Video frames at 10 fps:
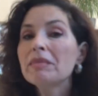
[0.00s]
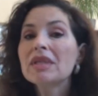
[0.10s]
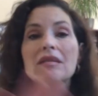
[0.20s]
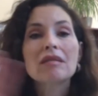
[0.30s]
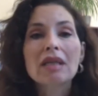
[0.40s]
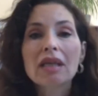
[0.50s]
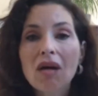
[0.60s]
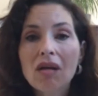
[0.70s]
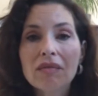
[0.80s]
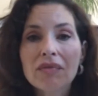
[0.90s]
We miss
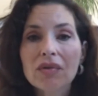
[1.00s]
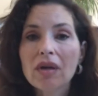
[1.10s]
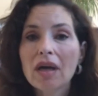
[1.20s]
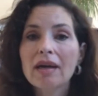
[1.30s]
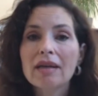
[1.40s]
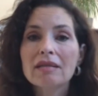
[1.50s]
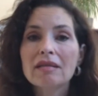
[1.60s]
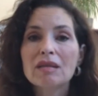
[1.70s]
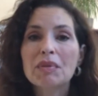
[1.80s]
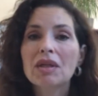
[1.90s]
seeing all of you
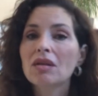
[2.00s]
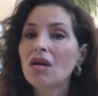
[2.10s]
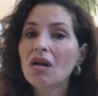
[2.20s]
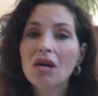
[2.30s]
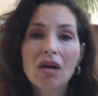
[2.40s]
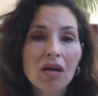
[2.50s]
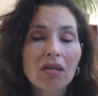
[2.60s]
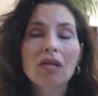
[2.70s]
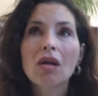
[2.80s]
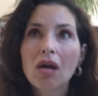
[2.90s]
guys. It's been a
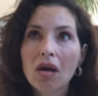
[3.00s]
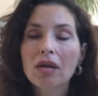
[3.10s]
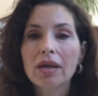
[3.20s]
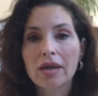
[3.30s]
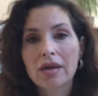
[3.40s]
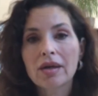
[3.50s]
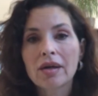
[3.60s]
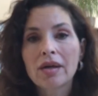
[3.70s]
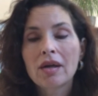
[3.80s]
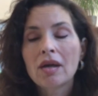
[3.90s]
long
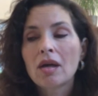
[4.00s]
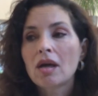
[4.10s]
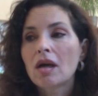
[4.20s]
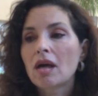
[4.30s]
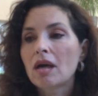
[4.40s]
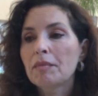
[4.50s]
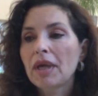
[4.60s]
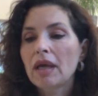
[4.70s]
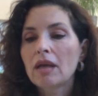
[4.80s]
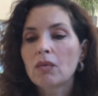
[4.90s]
year.
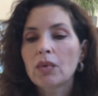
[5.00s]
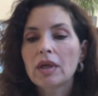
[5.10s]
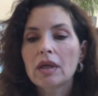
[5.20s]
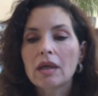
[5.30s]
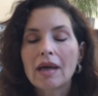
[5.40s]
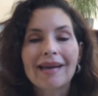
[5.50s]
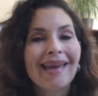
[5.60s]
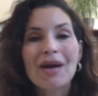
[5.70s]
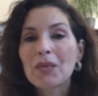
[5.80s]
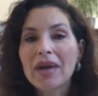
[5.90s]
And
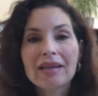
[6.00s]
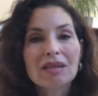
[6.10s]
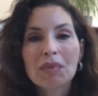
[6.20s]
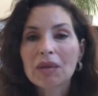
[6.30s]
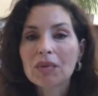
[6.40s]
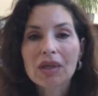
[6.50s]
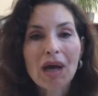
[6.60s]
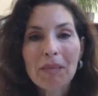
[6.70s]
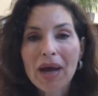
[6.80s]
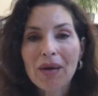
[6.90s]
I can't wait to be able
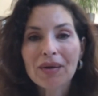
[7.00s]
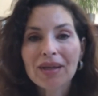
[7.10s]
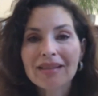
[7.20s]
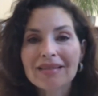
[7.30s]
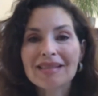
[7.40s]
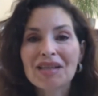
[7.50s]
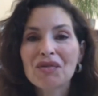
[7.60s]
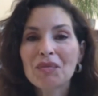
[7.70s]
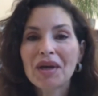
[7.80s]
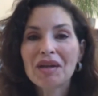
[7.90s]
to come out and see
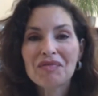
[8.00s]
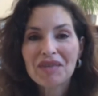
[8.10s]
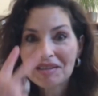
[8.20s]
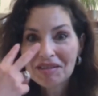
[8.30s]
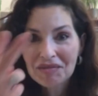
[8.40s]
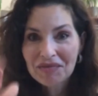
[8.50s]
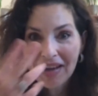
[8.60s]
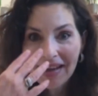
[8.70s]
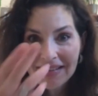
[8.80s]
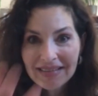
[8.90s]
everybody face to
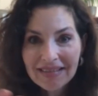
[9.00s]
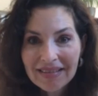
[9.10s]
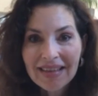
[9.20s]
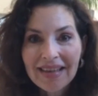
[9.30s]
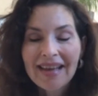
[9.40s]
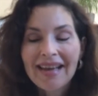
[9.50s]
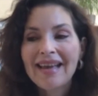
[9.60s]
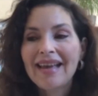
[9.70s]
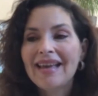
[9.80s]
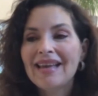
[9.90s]
face,
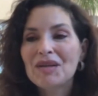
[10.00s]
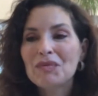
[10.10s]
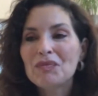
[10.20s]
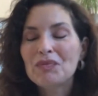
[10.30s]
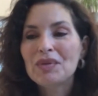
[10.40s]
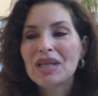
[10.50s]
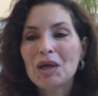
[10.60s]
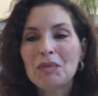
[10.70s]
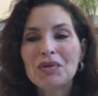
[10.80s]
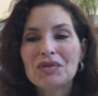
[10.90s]
and
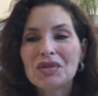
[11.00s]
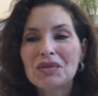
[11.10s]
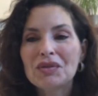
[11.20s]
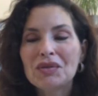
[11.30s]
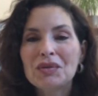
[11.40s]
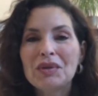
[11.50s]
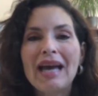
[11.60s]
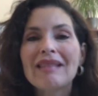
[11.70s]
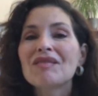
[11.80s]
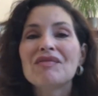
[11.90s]
be able to,
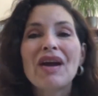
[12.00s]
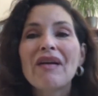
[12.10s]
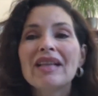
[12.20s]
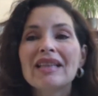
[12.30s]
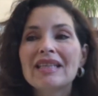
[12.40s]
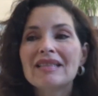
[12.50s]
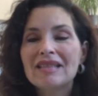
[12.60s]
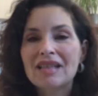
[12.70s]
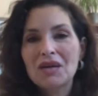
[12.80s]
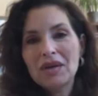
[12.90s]
at the very
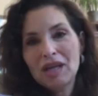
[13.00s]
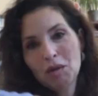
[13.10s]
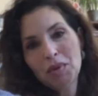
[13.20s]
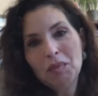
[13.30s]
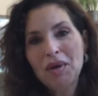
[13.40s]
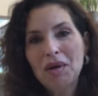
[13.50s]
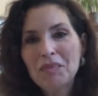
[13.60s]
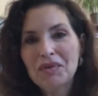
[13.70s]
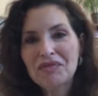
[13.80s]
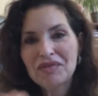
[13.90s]
least, you know, elbow
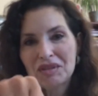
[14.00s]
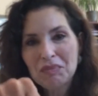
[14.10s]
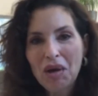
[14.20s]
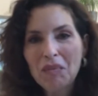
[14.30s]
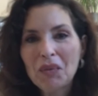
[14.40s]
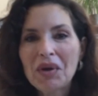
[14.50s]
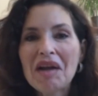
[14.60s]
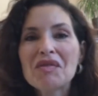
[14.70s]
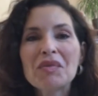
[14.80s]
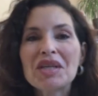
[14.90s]
bump or fist bump or
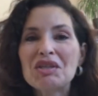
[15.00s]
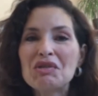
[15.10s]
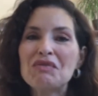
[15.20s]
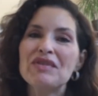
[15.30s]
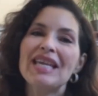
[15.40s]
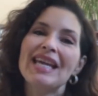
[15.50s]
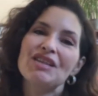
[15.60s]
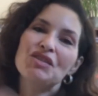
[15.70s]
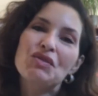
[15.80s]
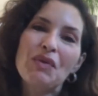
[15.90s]
whatever we can do. If we
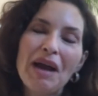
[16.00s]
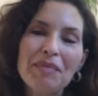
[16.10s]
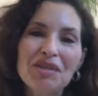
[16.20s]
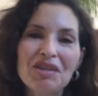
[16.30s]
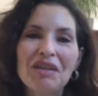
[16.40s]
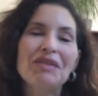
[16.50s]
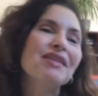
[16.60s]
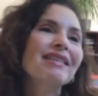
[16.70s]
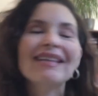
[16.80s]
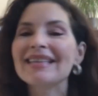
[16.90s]
can't, just grab each
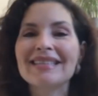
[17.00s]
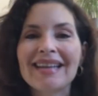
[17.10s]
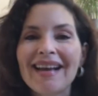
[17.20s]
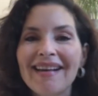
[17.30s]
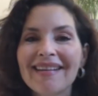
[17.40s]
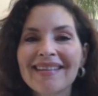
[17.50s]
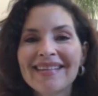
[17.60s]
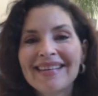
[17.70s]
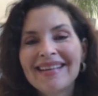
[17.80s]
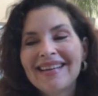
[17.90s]
other and kiss and
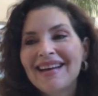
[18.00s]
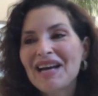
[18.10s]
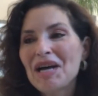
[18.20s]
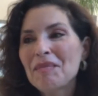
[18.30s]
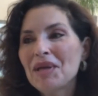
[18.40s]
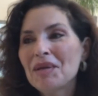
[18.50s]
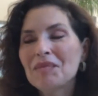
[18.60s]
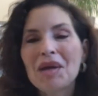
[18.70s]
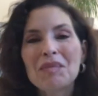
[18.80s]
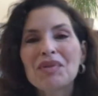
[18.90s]
hug,
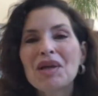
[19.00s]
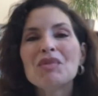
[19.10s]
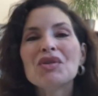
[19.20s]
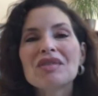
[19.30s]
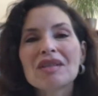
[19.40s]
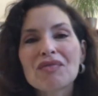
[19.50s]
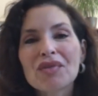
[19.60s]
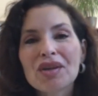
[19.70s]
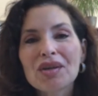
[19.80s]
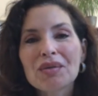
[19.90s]
and play music
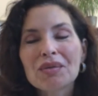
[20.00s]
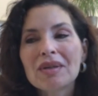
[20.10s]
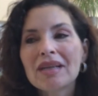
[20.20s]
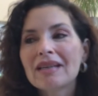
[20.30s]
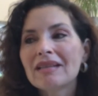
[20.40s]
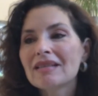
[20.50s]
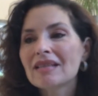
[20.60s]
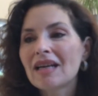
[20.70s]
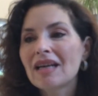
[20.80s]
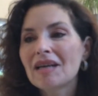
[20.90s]
for you,
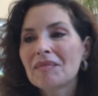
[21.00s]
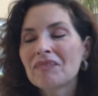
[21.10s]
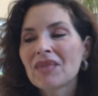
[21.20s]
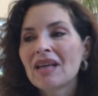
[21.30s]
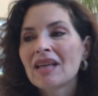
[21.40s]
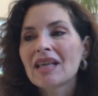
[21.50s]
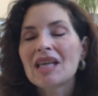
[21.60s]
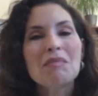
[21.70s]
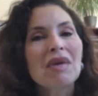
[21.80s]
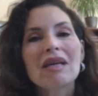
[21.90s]
and
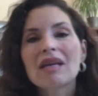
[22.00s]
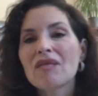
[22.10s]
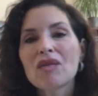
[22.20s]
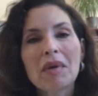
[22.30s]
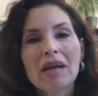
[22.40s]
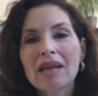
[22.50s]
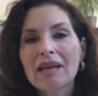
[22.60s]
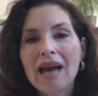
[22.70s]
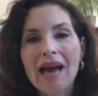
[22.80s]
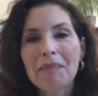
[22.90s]
keep making
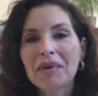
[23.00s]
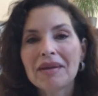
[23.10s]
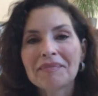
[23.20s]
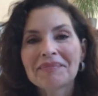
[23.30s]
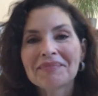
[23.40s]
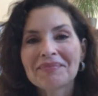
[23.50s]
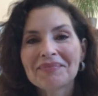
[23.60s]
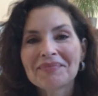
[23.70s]
everybody happy.